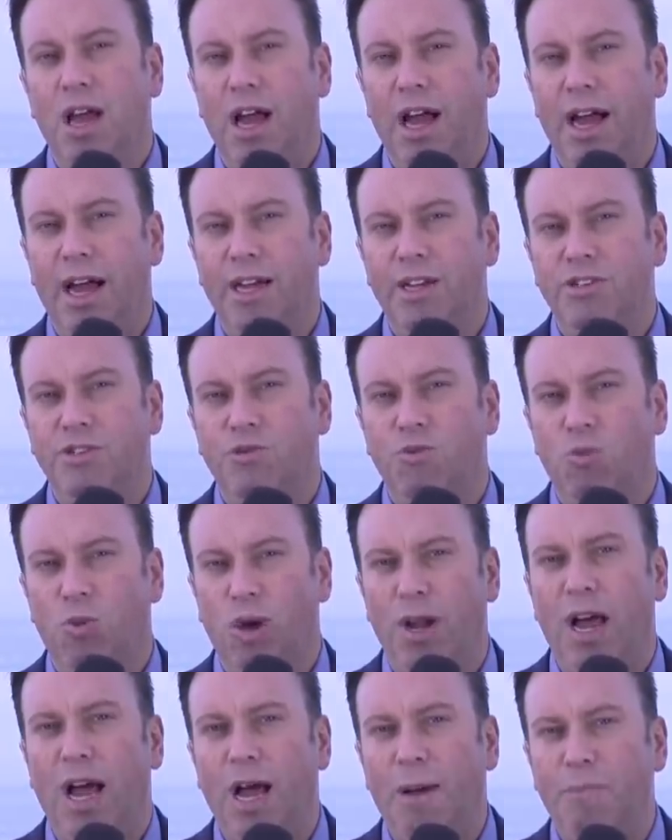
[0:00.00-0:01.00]
as
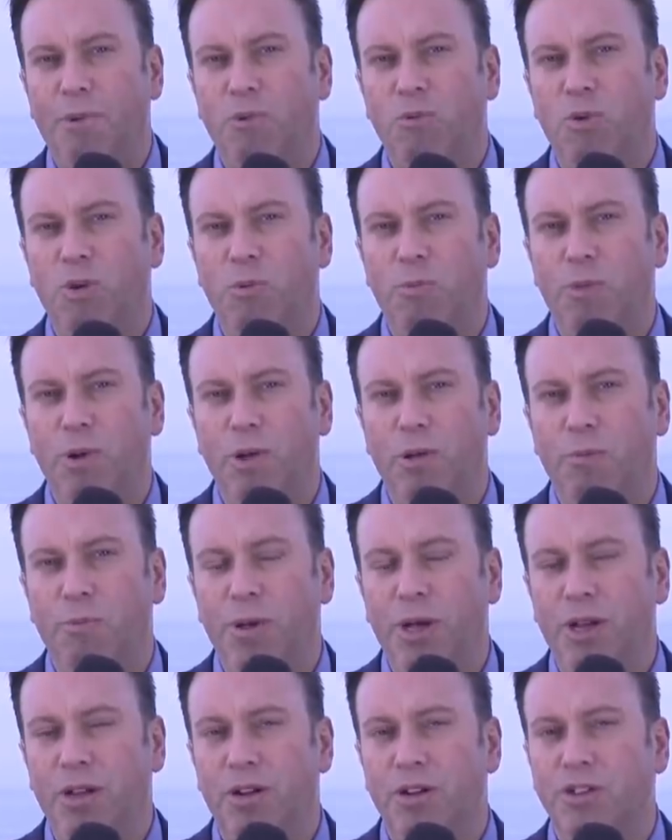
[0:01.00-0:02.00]
what happened with Bill
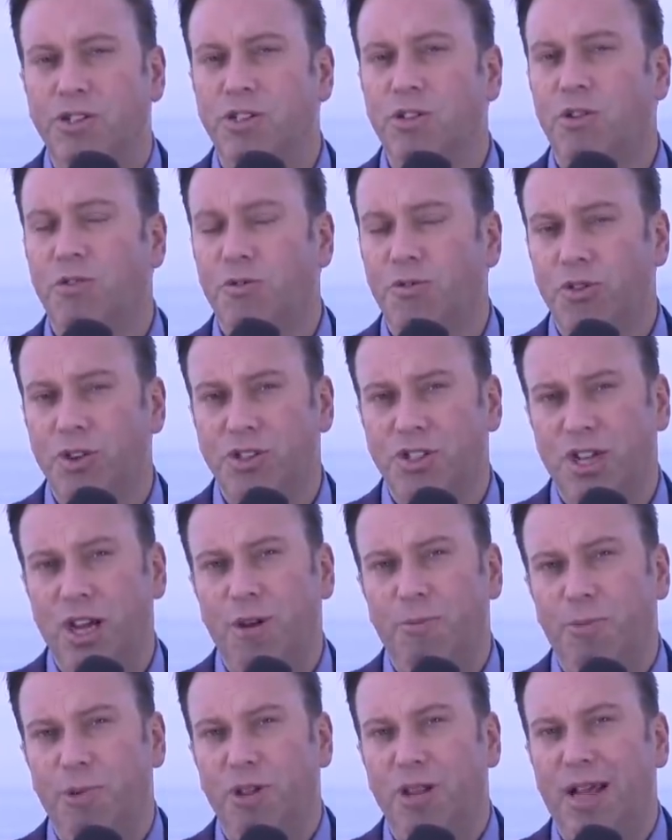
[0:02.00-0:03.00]
Peters. You know, for
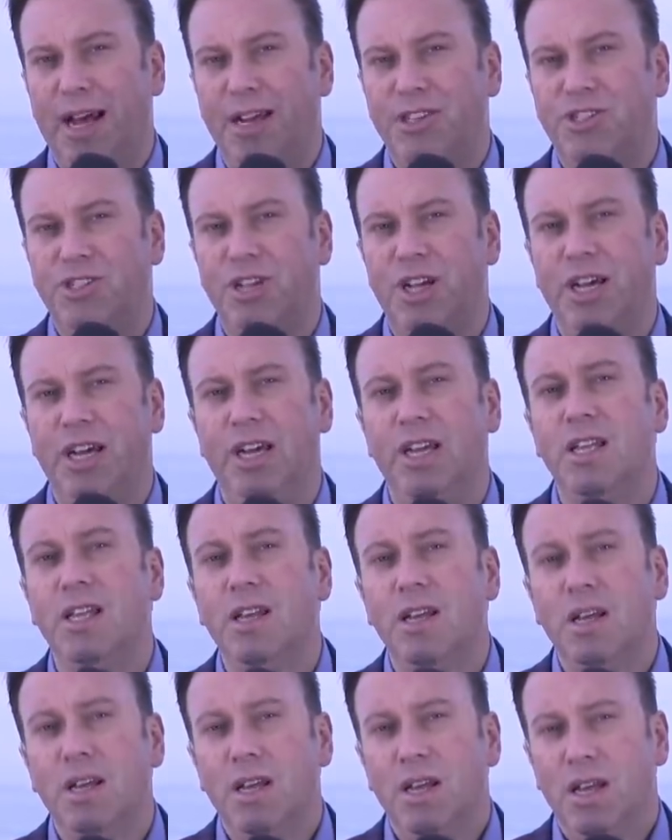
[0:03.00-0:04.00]
example, last night,
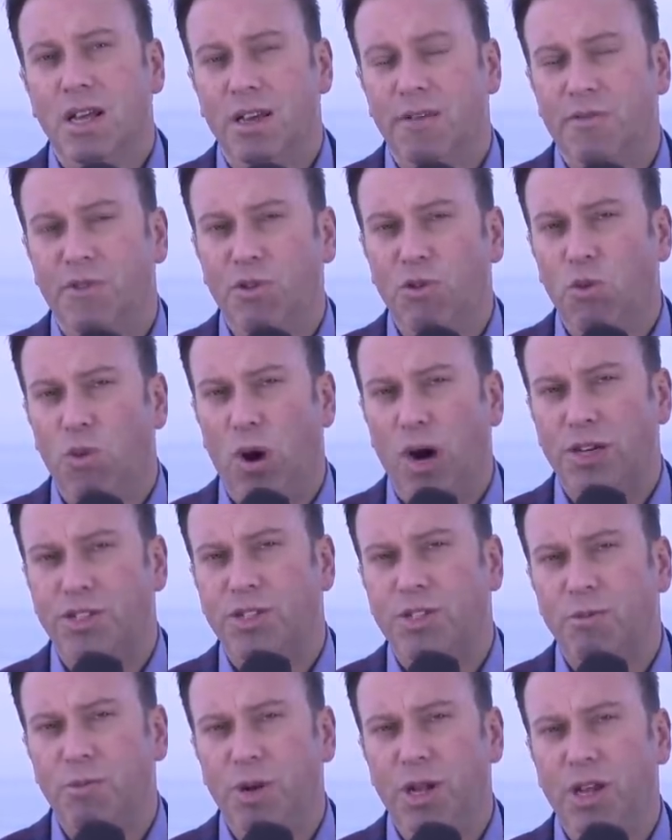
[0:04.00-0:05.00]
if you
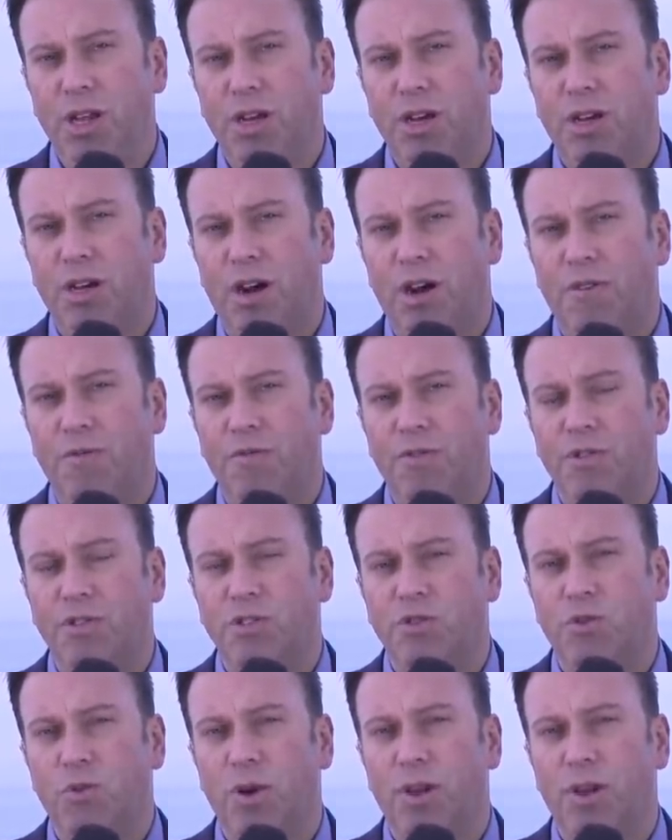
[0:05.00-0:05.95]
watched the media conference